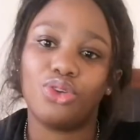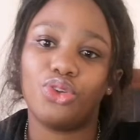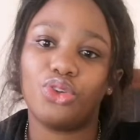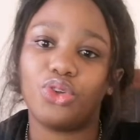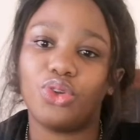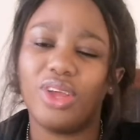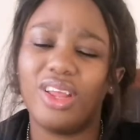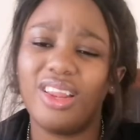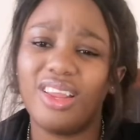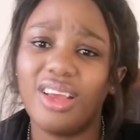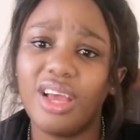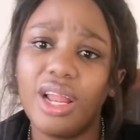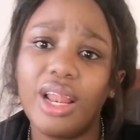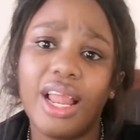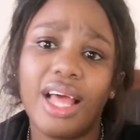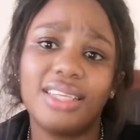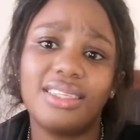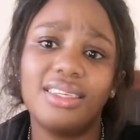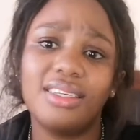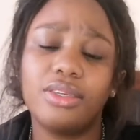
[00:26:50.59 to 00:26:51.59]

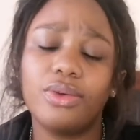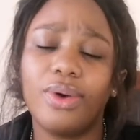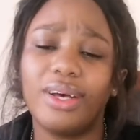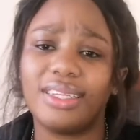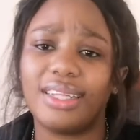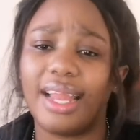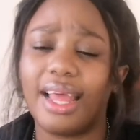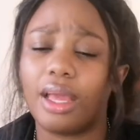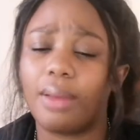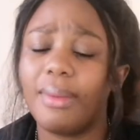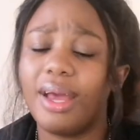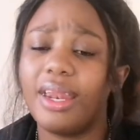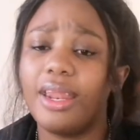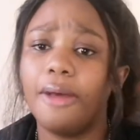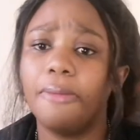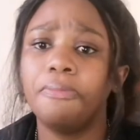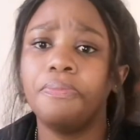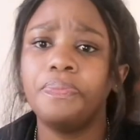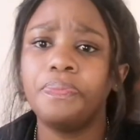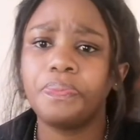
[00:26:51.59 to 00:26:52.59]
And Lasses was like,
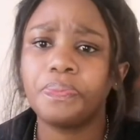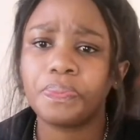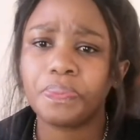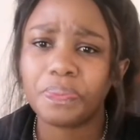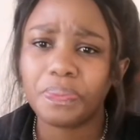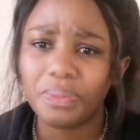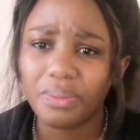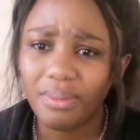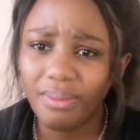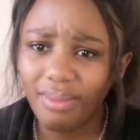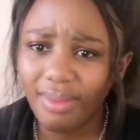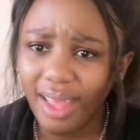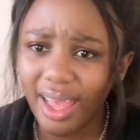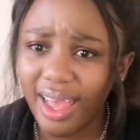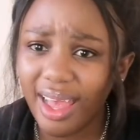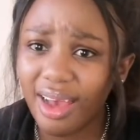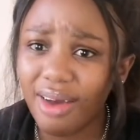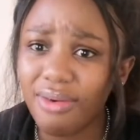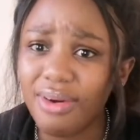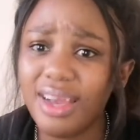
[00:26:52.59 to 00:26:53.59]
man,
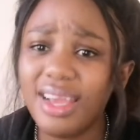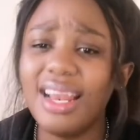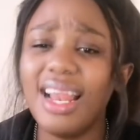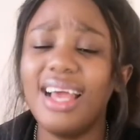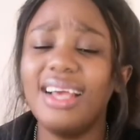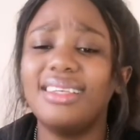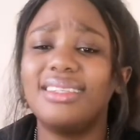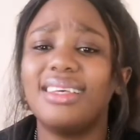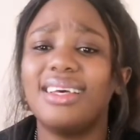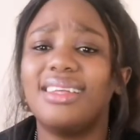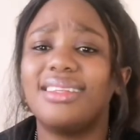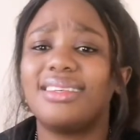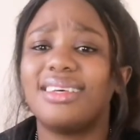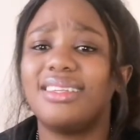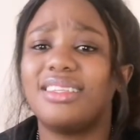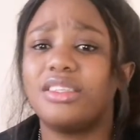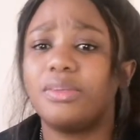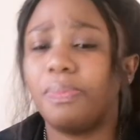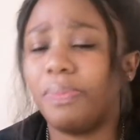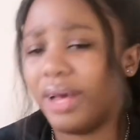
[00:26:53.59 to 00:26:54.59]
well, a license,
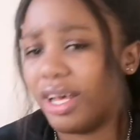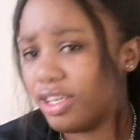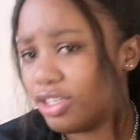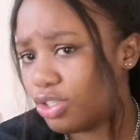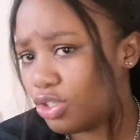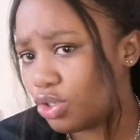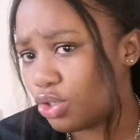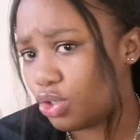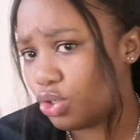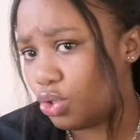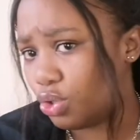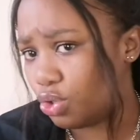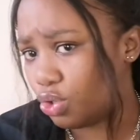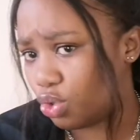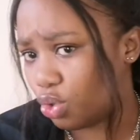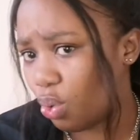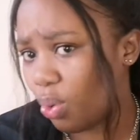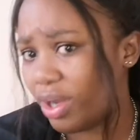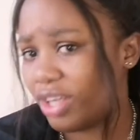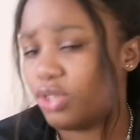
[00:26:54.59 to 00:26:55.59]
it's best that you
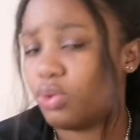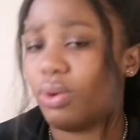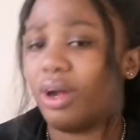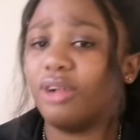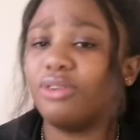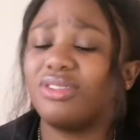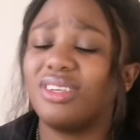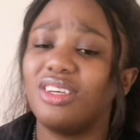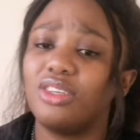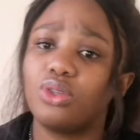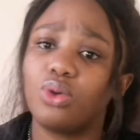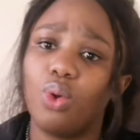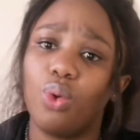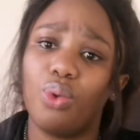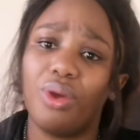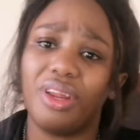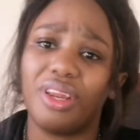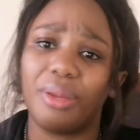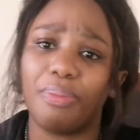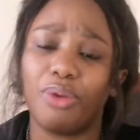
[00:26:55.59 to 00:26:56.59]
do it while you're
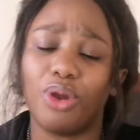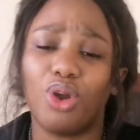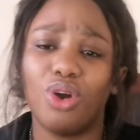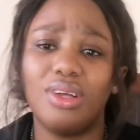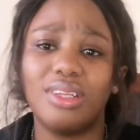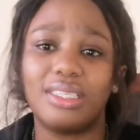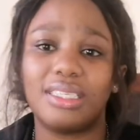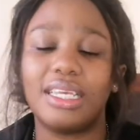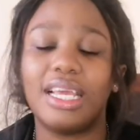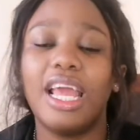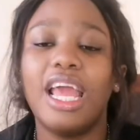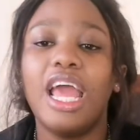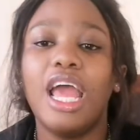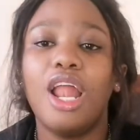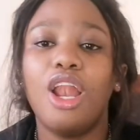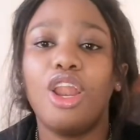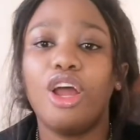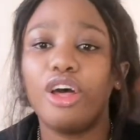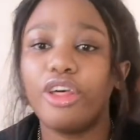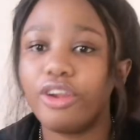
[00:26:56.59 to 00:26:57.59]
schooling, because a
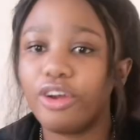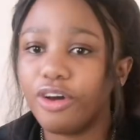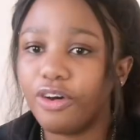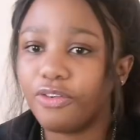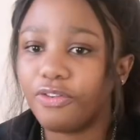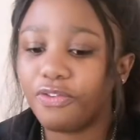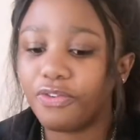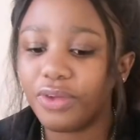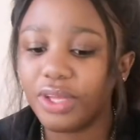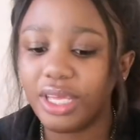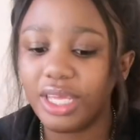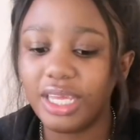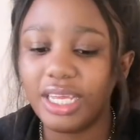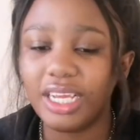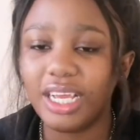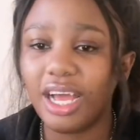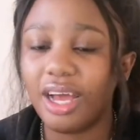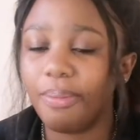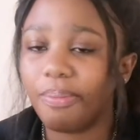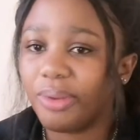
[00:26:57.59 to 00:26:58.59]
lot of
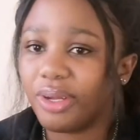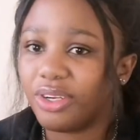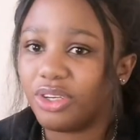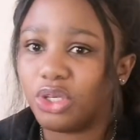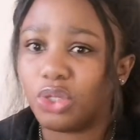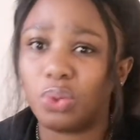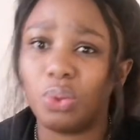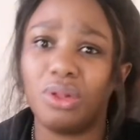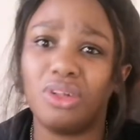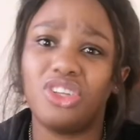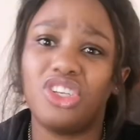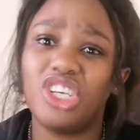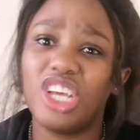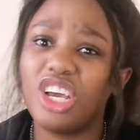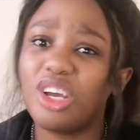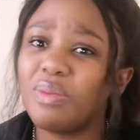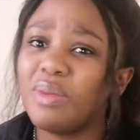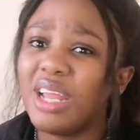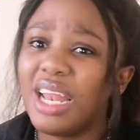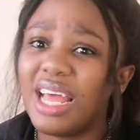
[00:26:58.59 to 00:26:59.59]
companies will
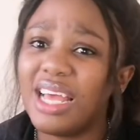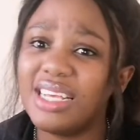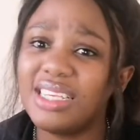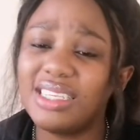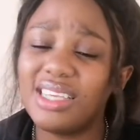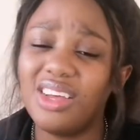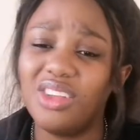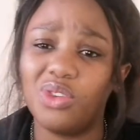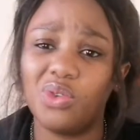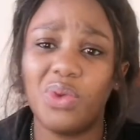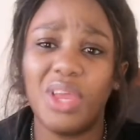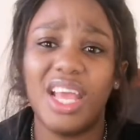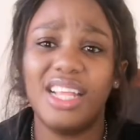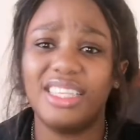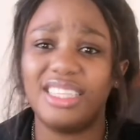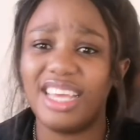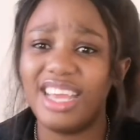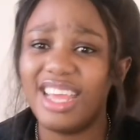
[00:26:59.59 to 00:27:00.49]
check the license and